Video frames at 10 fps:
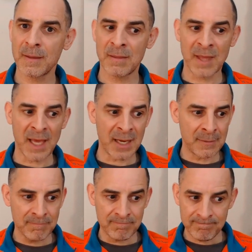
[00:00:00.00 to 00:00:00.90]

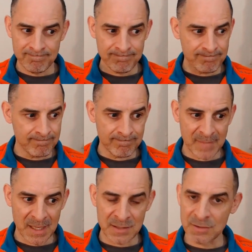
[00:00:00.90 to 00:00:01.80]
then
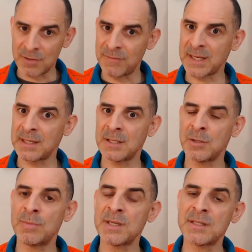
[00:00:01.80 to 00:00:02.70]
it's reflected in your
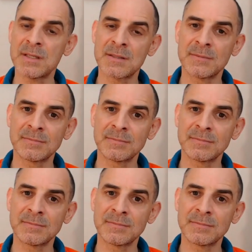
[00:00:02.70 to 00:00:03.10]
business.